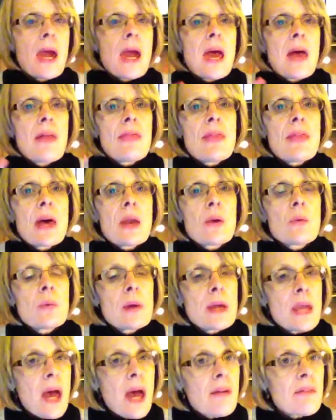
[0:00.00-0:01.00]
And then
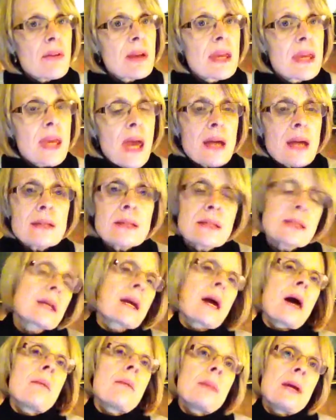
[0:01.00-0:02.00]
we have a guest
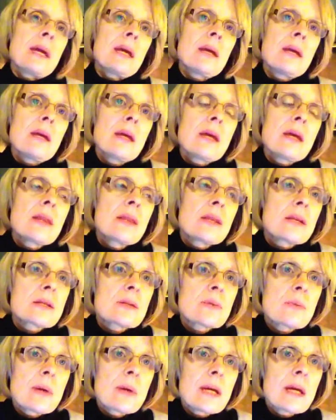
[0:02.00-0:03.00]
coming
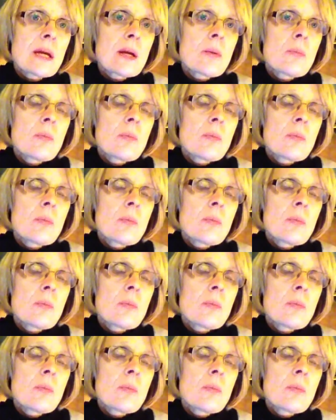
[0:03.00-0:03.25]
this week.